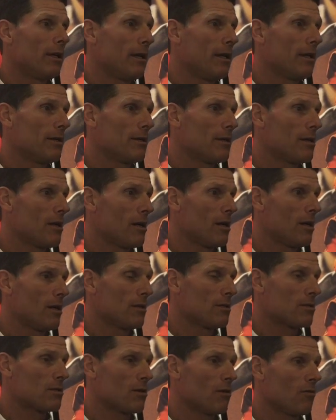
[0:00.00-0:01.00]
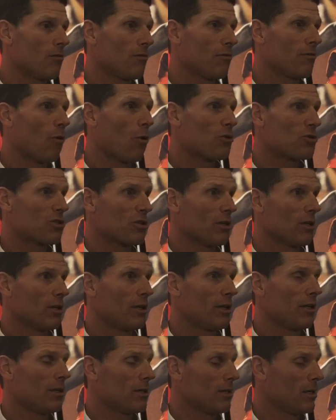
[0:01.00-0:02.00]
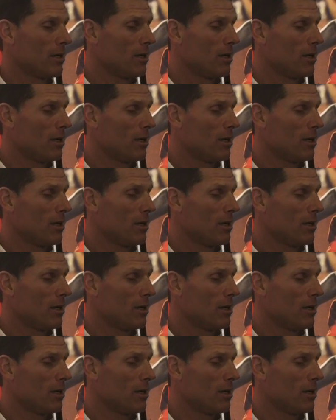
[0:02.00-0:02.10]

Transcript: And so fortunately,